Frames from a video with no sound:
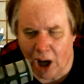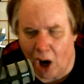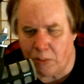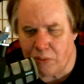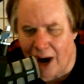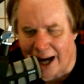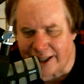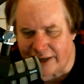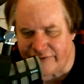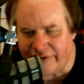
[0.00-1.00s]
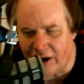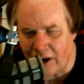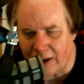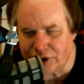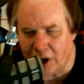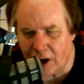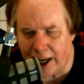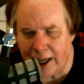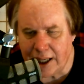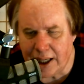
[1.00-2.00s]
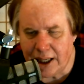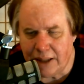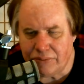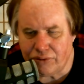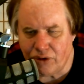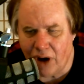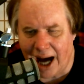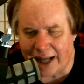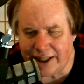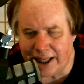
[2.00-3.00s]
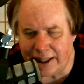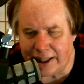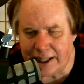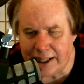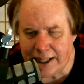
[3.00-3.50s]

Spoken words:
Oh, Brockton Fair. I'm sorry. Brockton.